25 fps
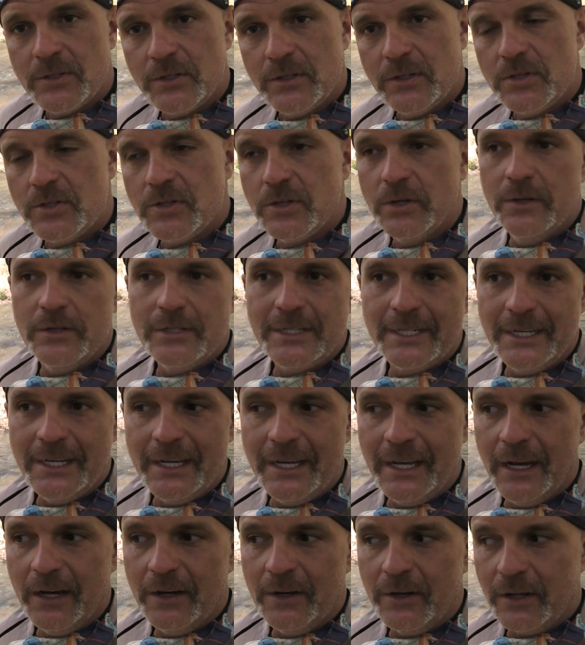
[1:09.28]
going to show you
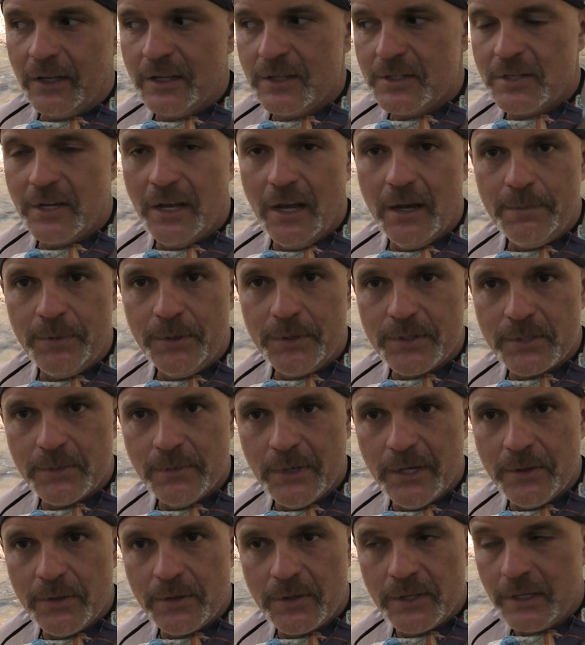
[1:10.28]
today how to sample some
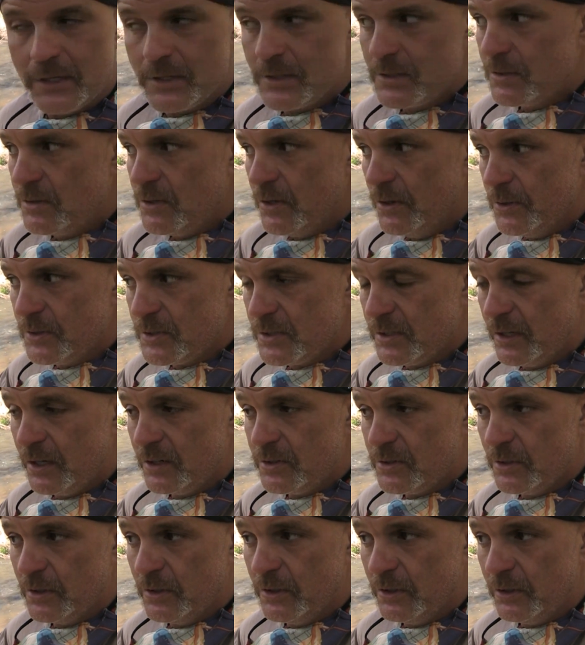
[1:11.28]
other things. Those
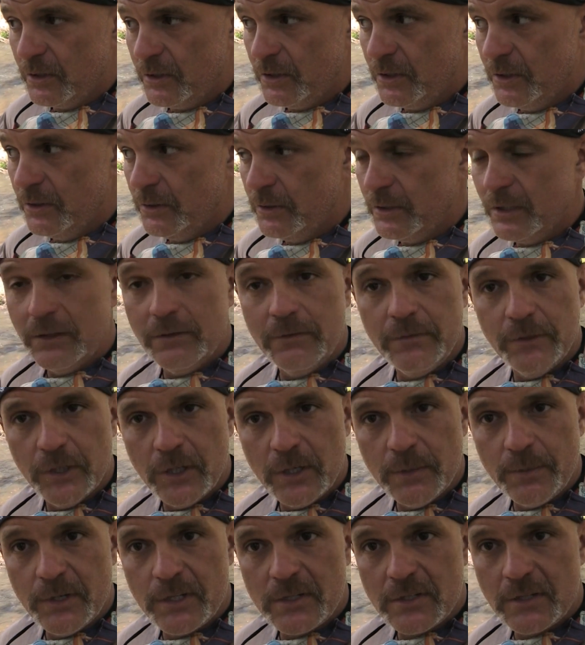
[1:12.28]
things are going to include
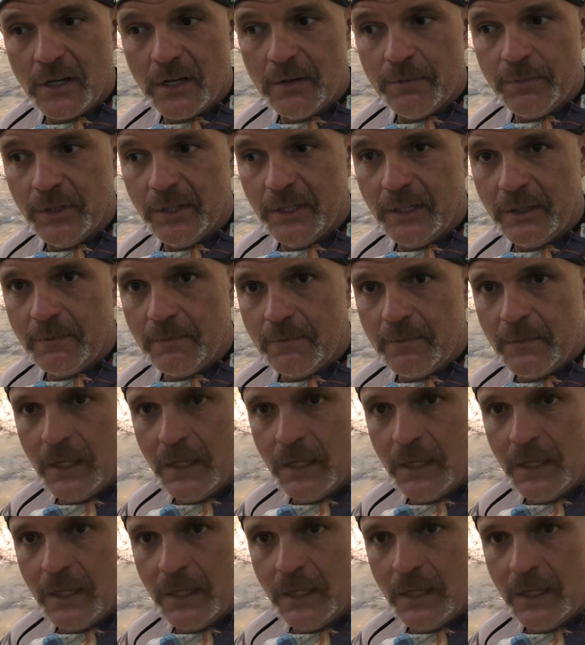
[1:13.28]
invertebrate sampling